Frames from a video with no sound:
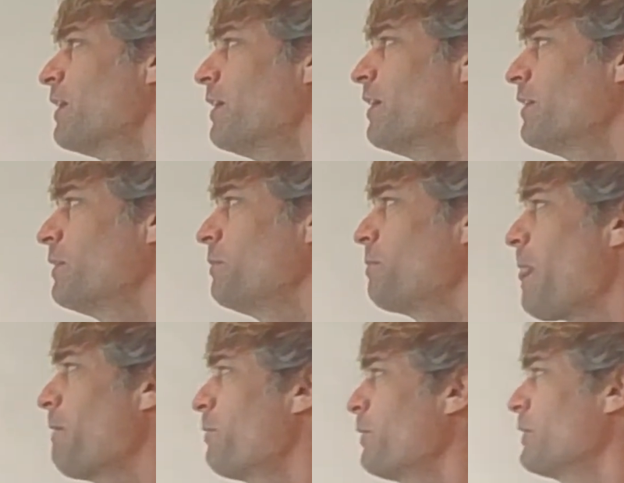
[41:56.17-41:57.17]

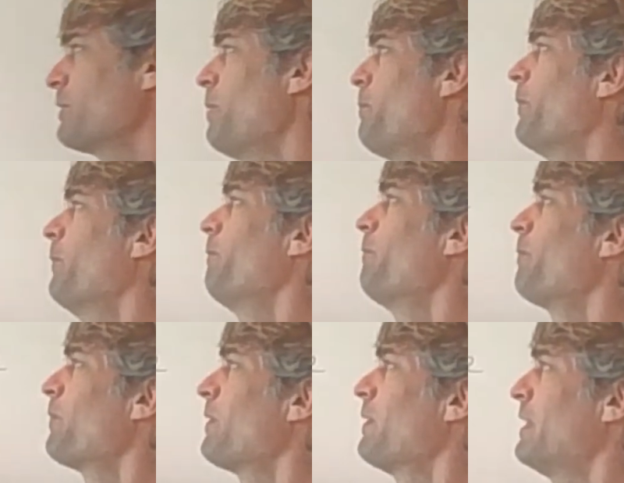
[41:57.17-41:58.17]
For example,
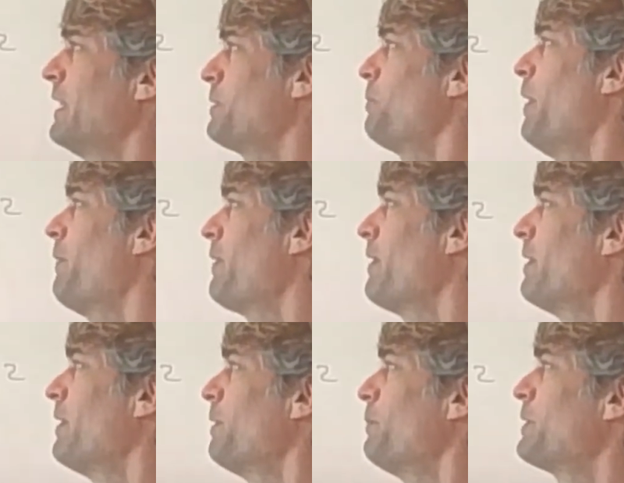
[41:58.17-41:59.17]
this one.
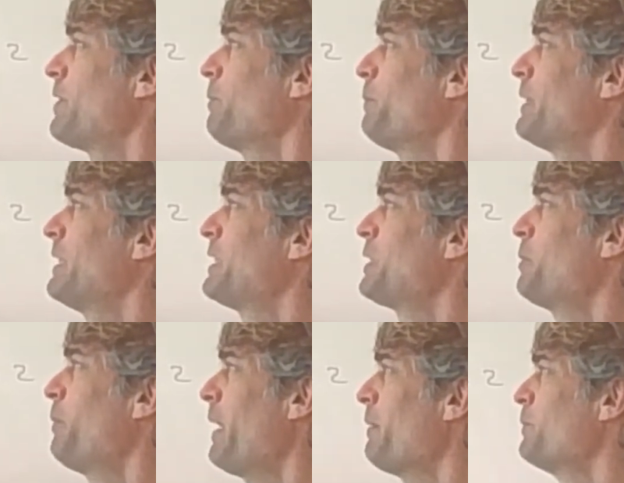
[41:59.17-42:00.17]
We start with the
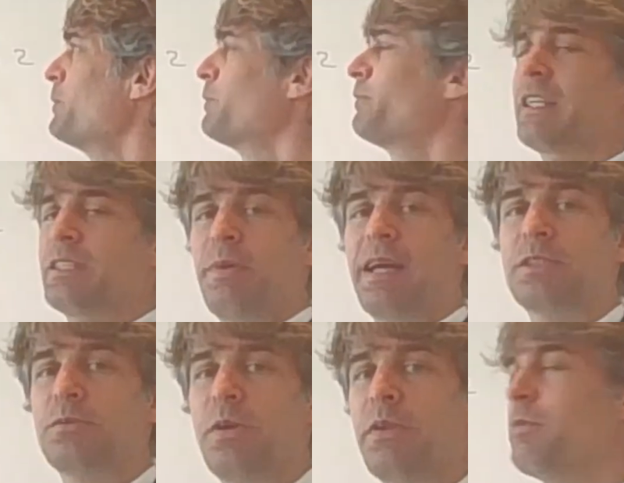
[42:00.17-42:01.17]
square root of x
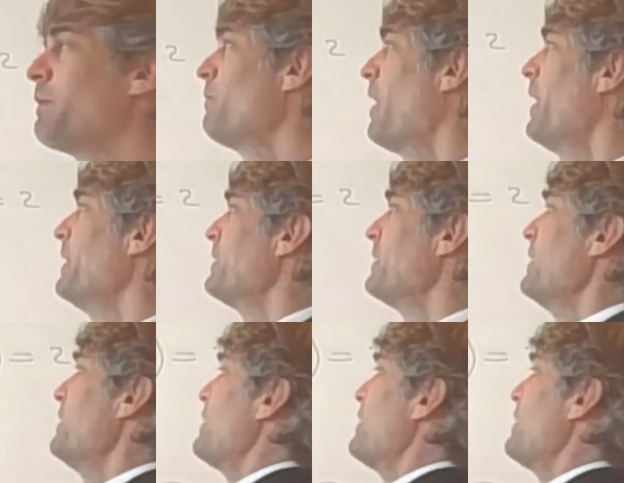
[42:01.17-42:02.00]
minus 1. We write it